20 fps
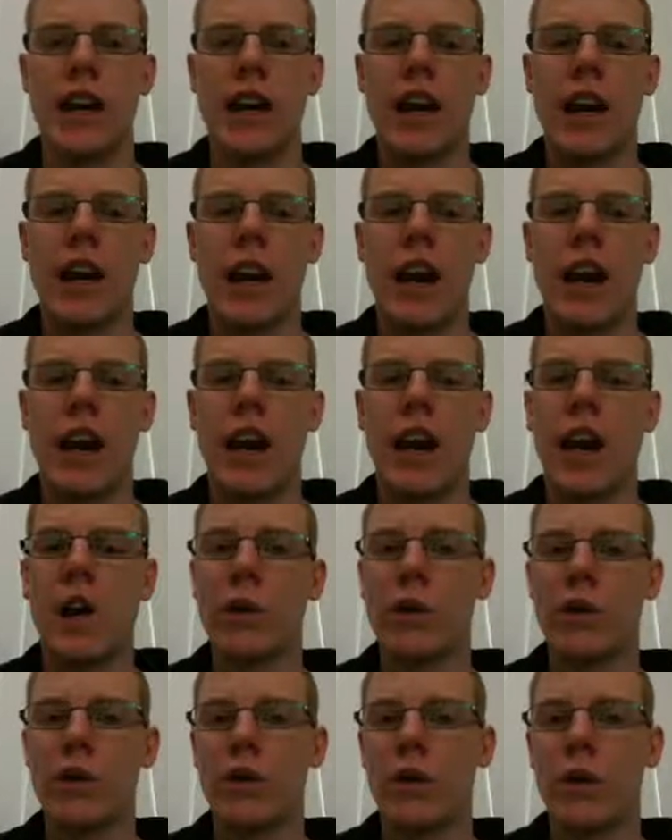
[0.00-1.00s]
how
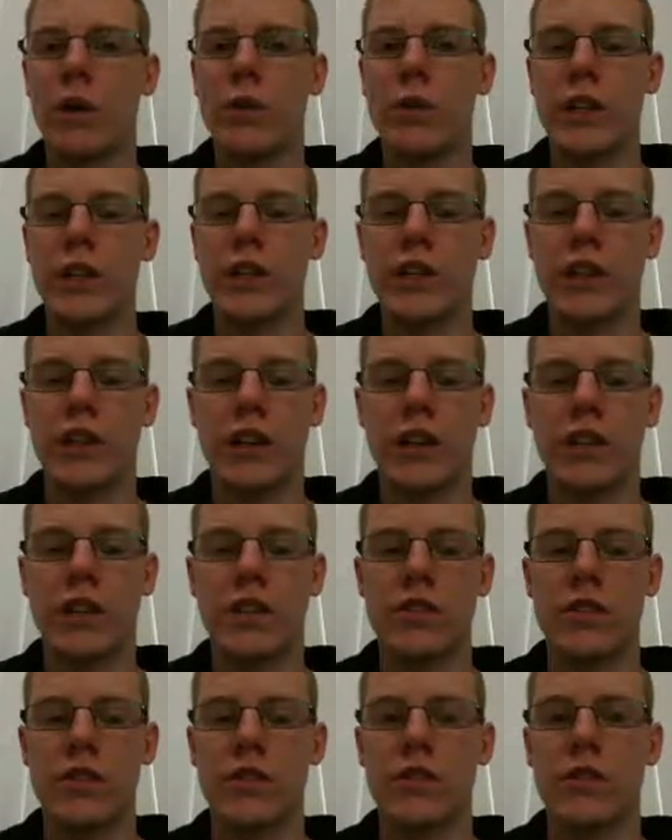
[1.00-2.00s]
and when we decide
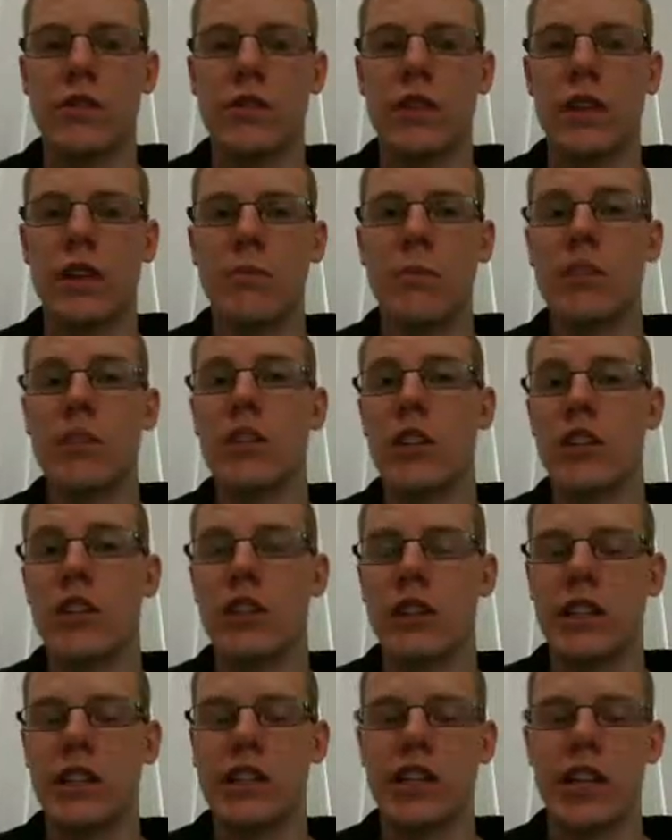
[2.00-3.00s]
to
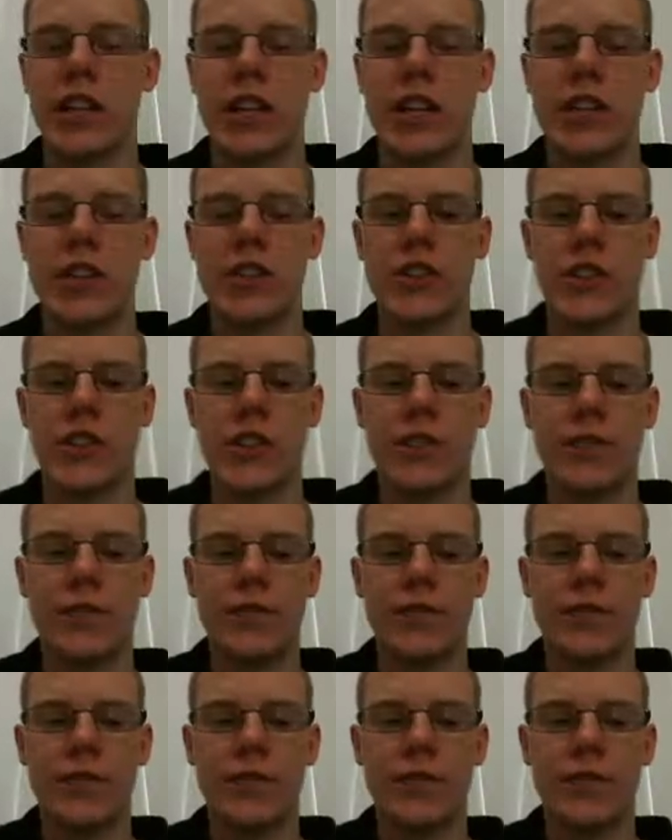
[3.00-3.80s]
potentially change that.